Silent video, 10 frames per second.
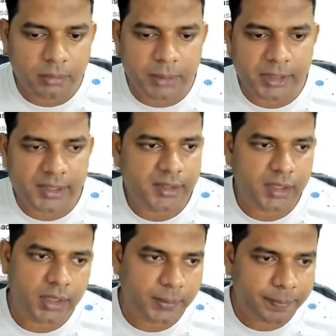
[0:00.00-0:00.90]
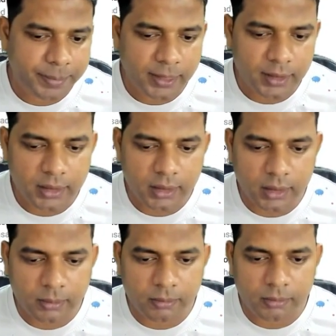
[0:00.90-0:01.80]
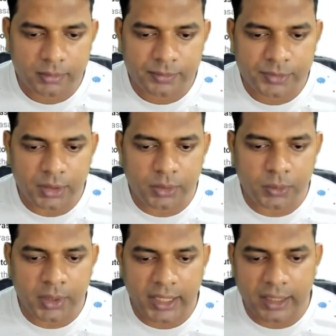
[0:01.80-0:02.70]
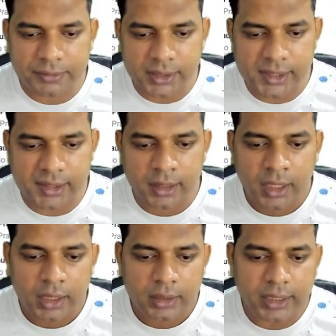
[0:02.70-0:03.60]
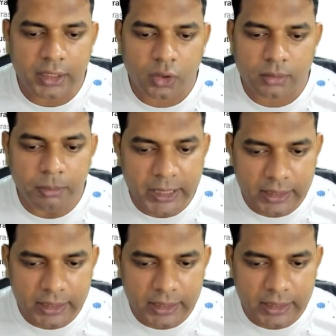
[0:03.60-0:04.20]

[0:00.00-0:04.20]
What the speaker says: by messaging. So you have this t.me